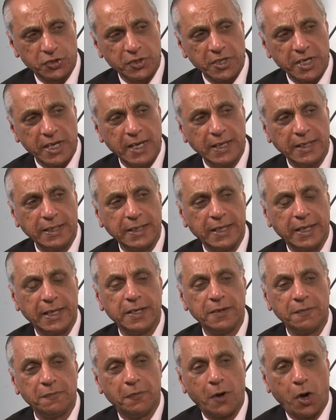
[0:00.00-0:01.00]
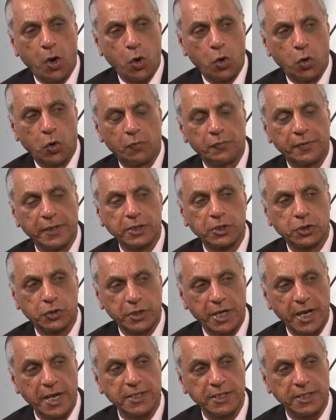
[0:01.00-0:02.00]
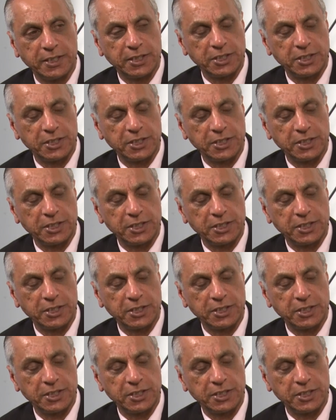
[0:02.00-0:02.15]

really involved in creating